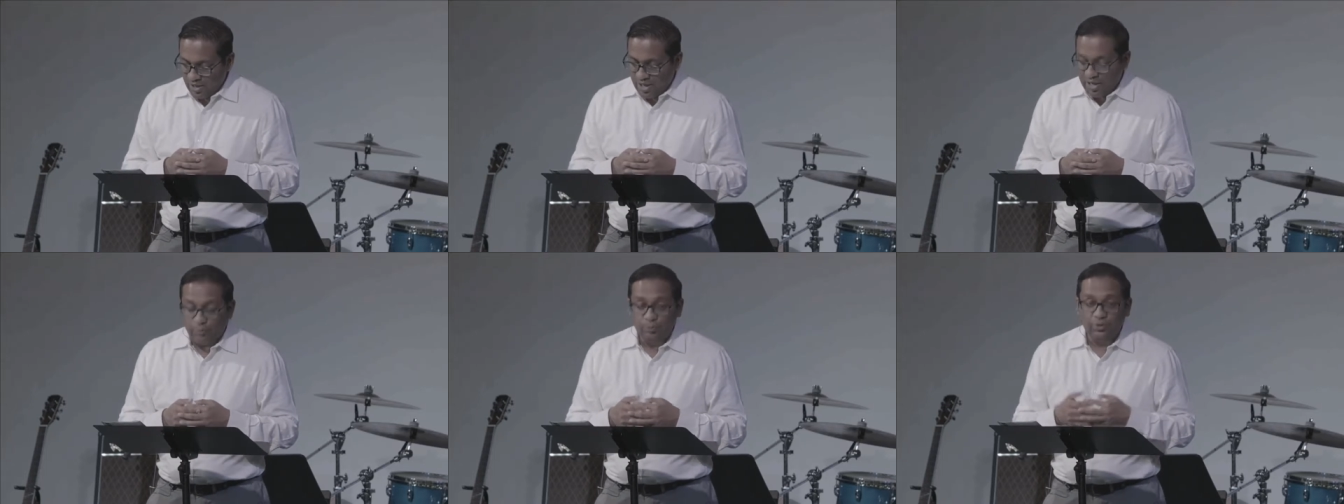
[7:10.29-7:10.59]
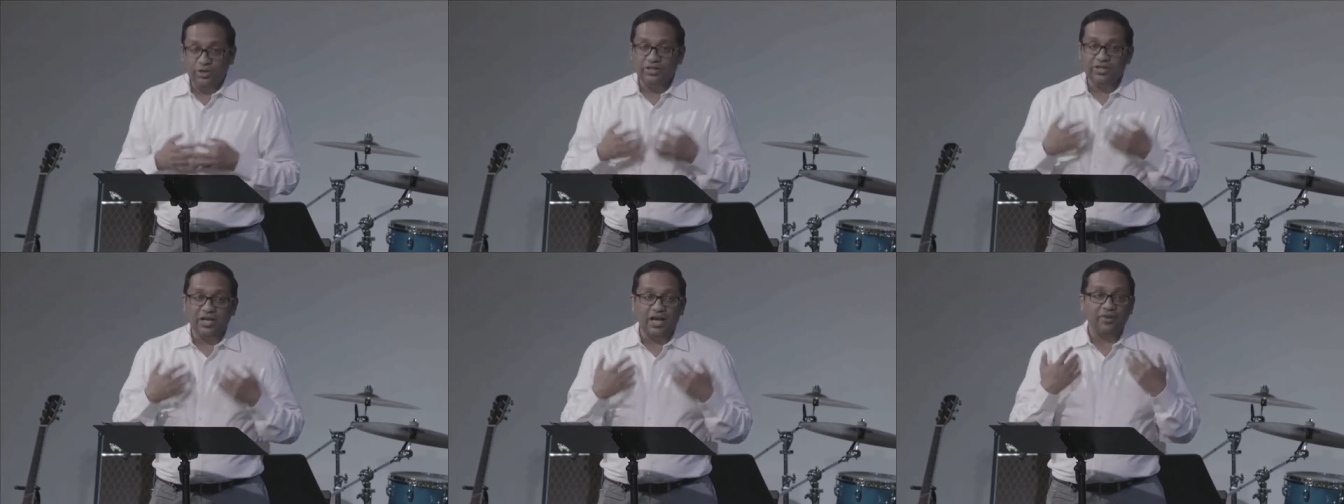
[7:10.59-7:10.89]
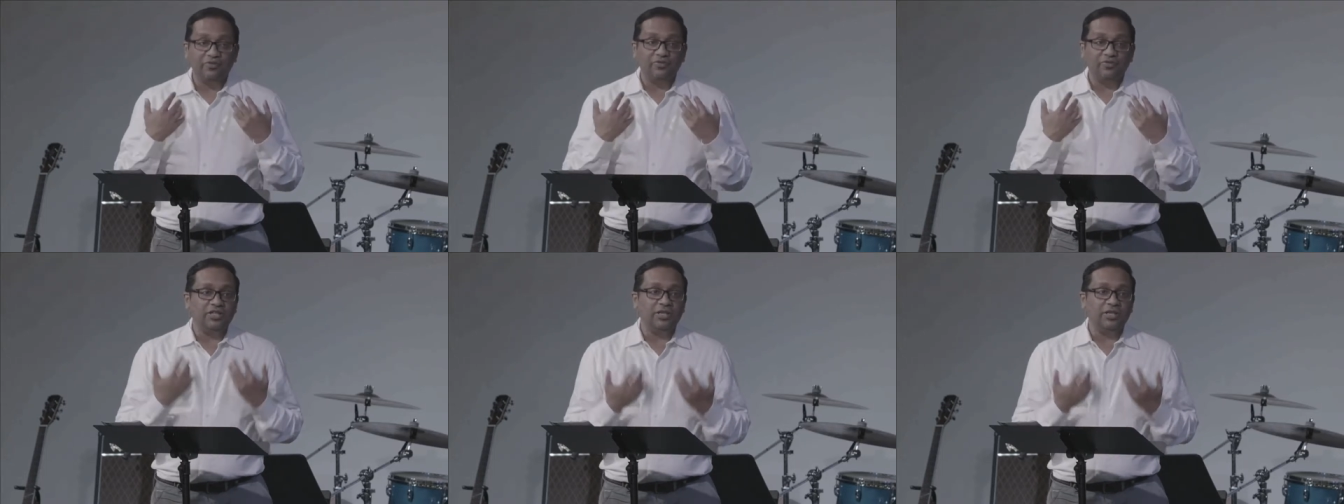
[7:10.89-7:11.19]
and we
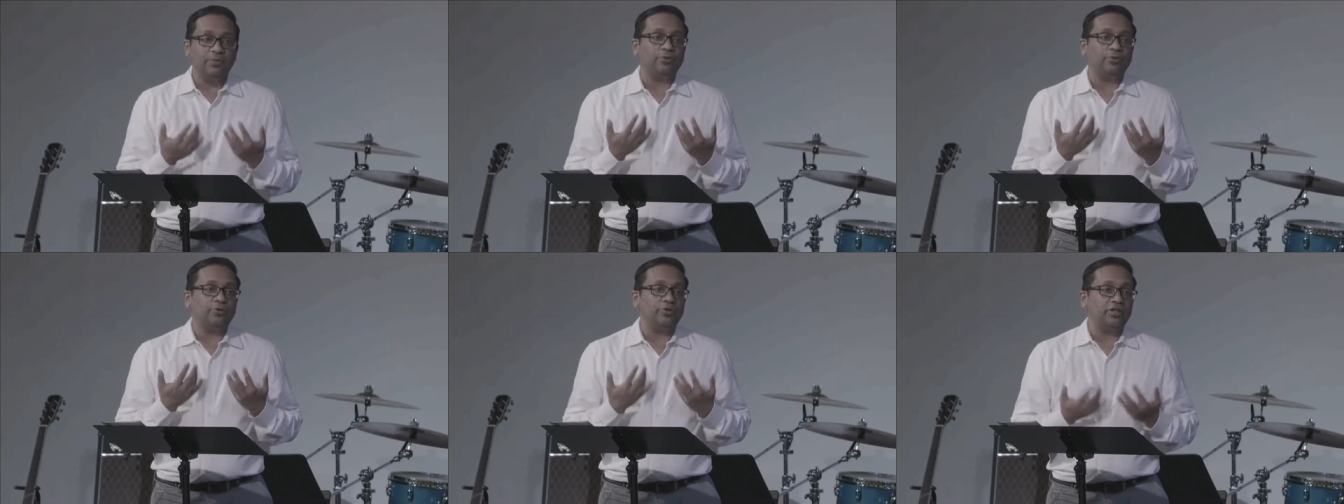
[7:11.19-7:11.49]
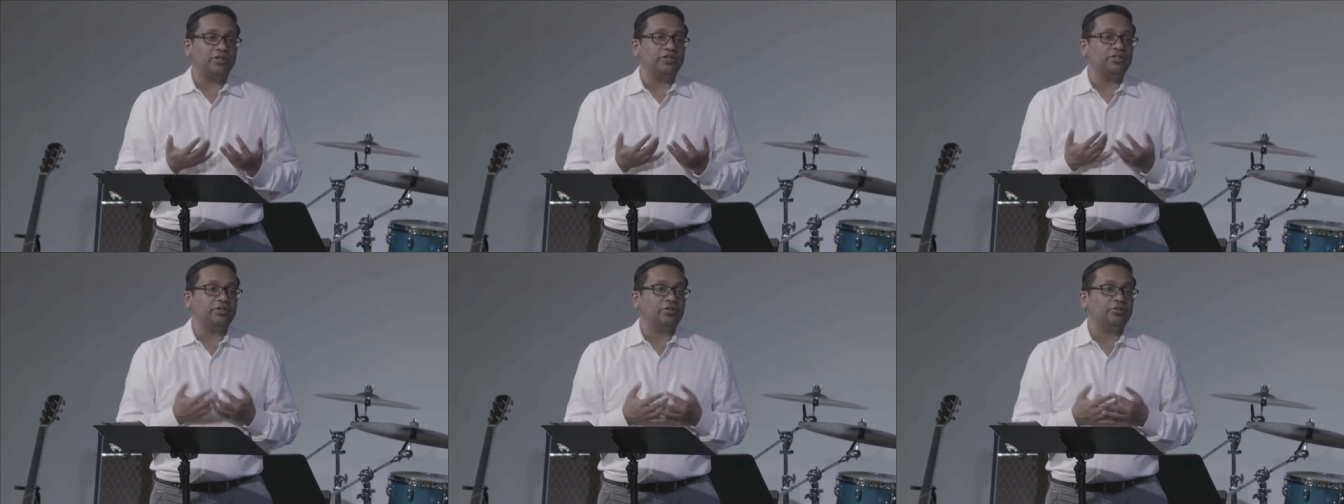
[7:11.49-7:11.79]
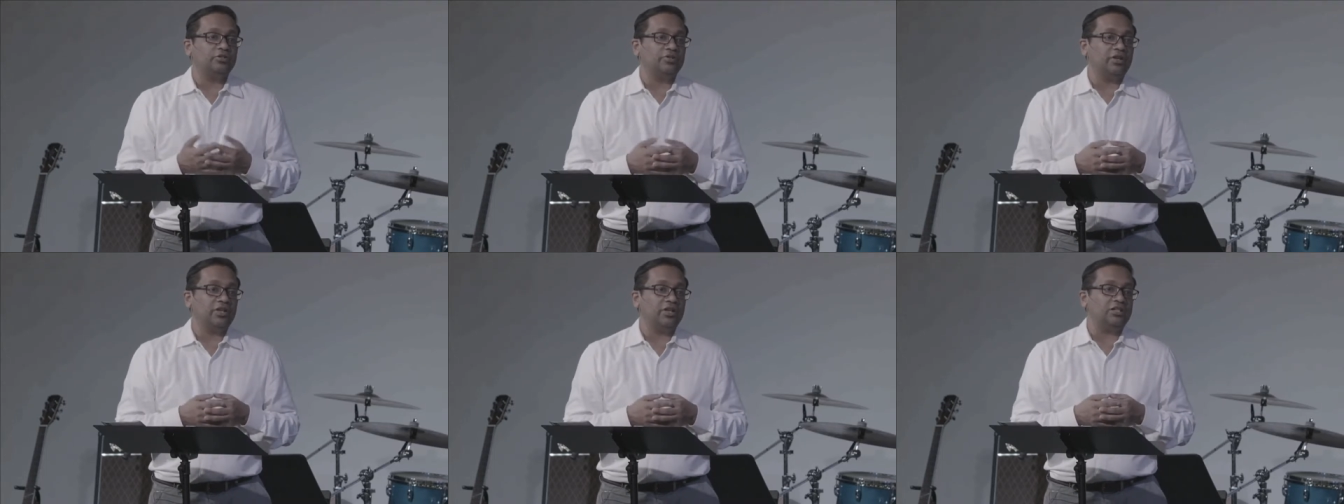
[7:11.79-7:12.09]
dive deeper into
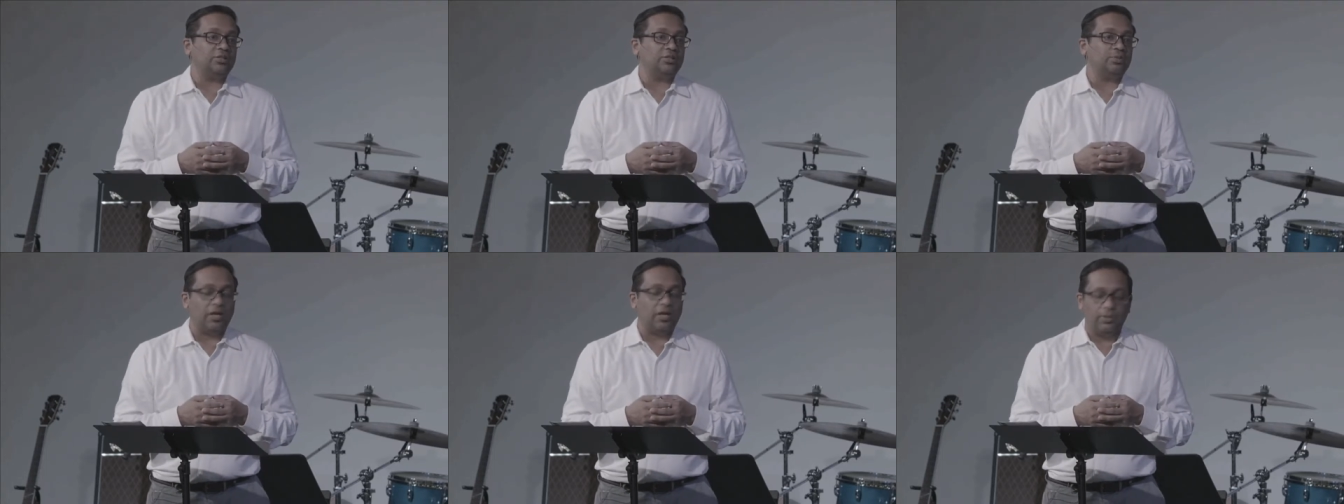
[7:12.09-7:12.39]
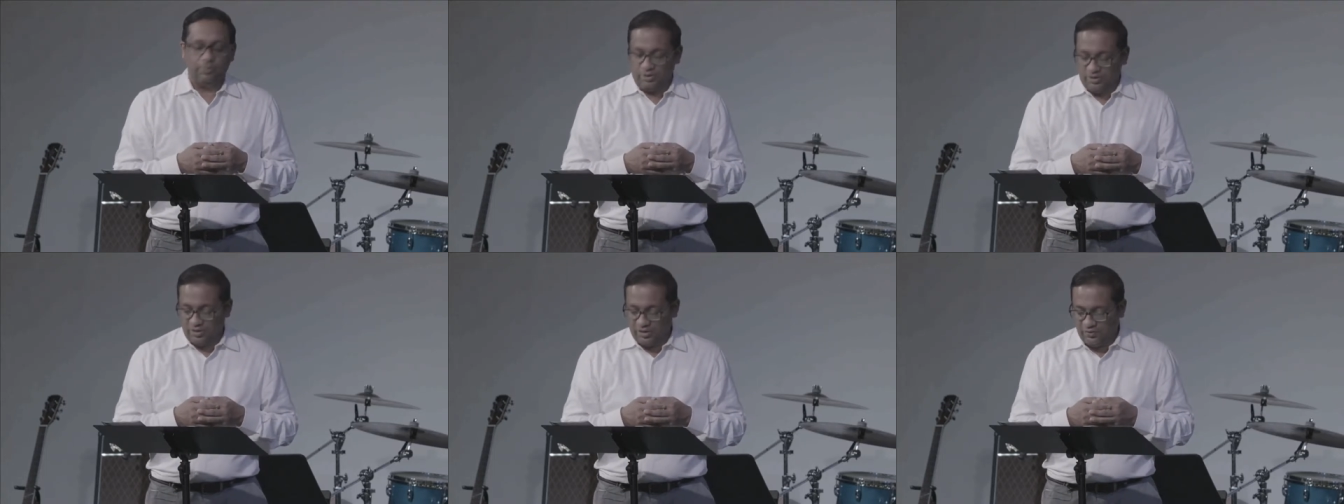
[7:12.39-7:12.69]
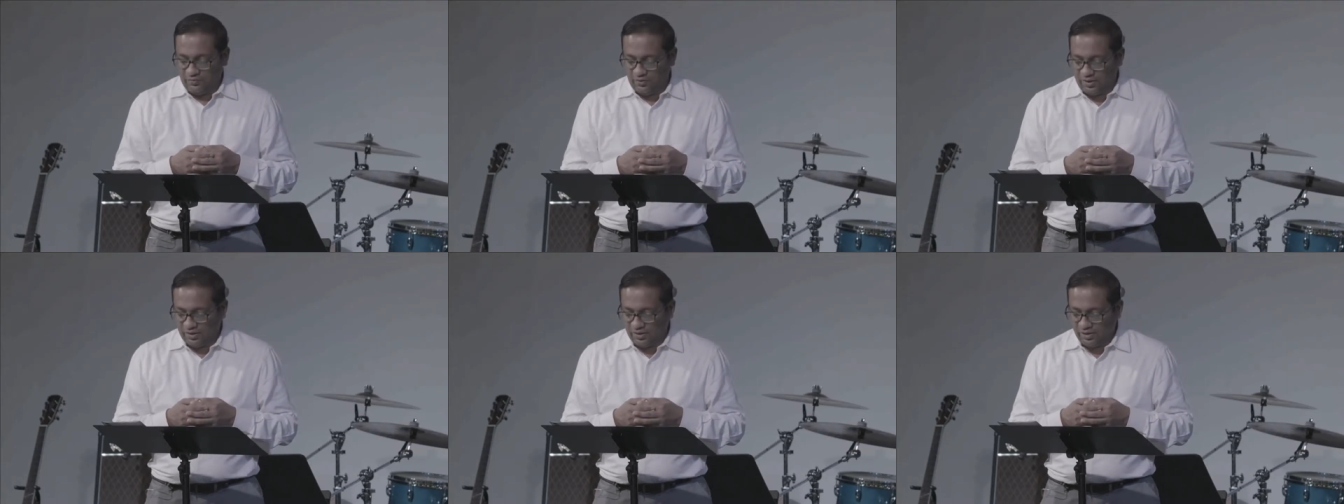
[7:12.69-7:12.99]
grace by
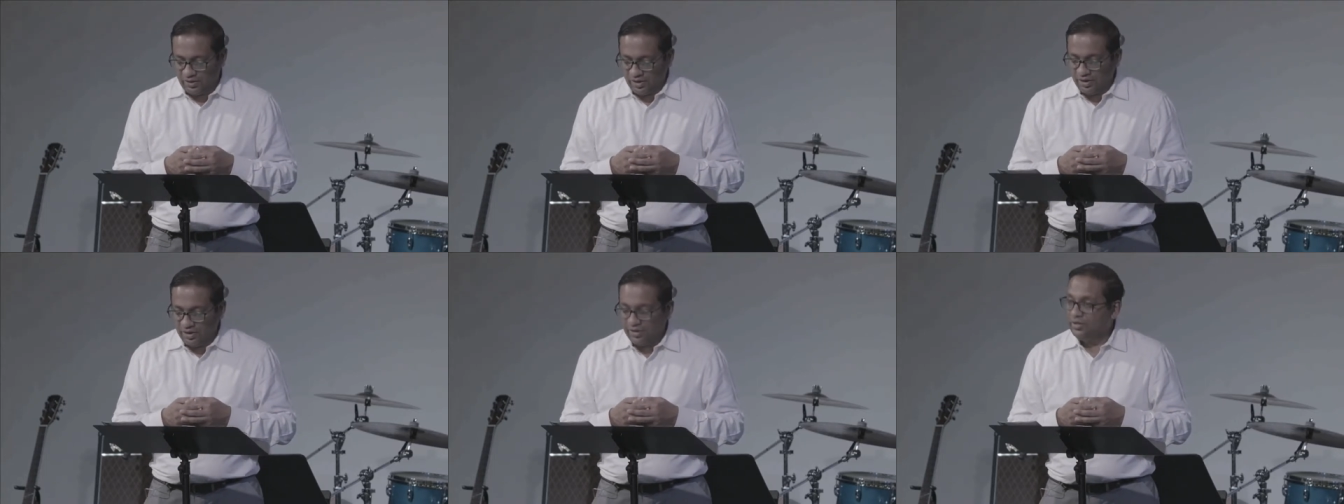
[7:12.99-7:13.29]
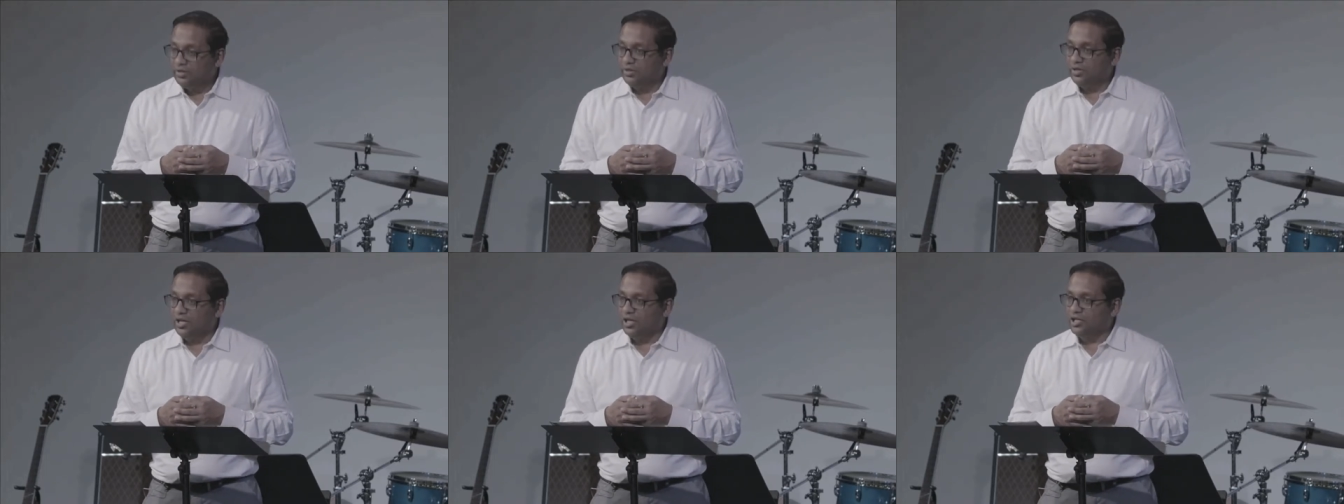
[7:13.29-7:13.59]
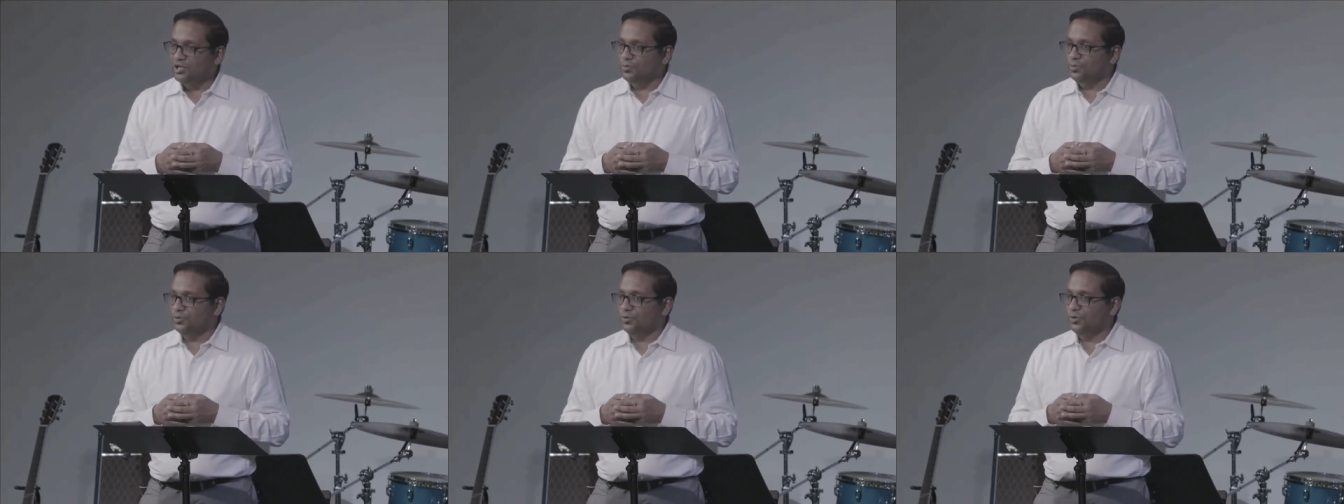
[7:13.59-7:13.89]
believing the
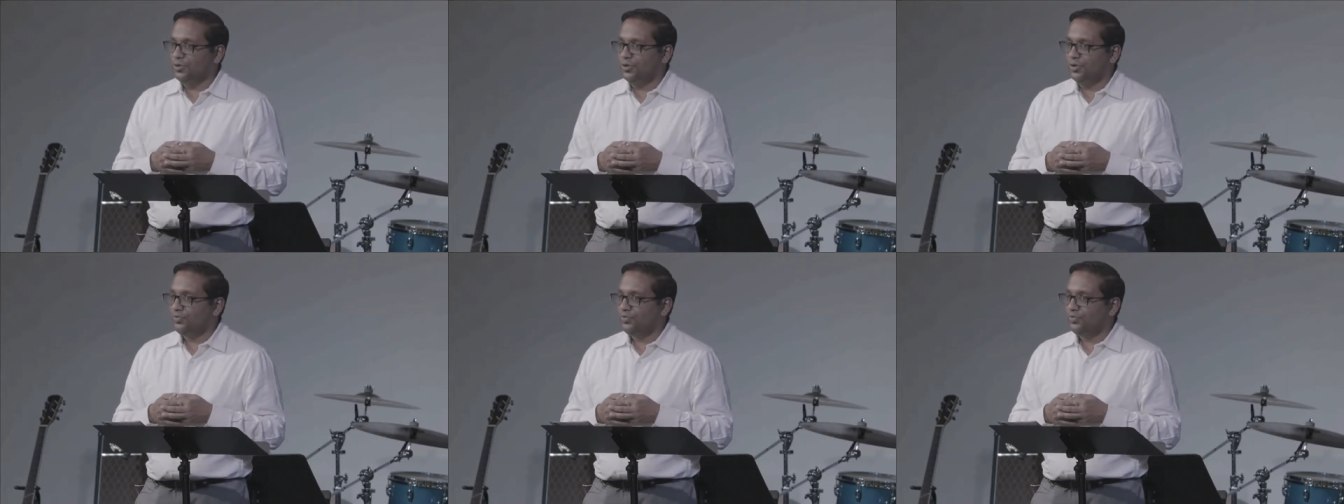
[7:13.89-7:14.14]
gospel.